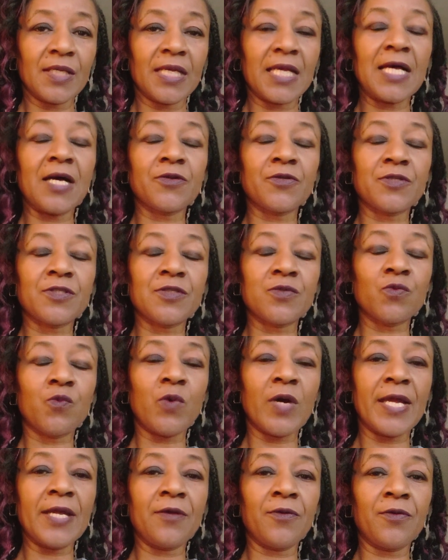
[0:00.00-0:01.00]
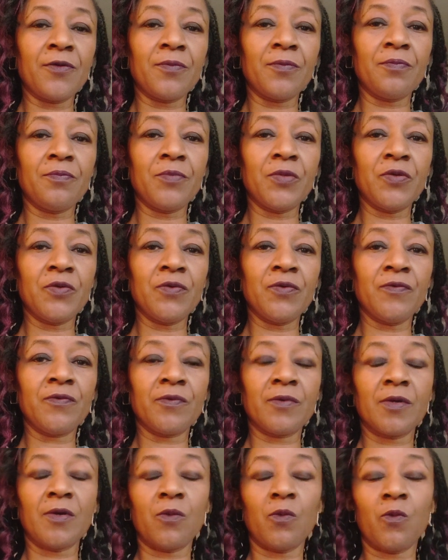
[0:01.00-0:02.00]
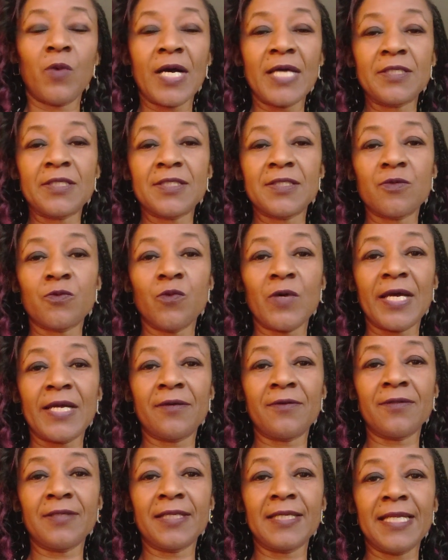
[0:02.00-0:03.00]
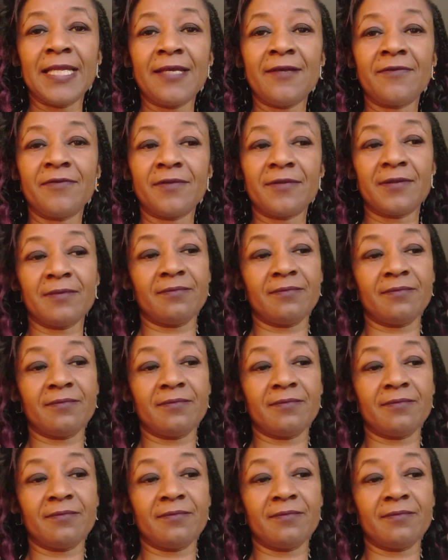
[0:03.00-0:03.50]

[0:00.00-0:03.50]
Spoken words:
How does a whale move? Where does a whale live?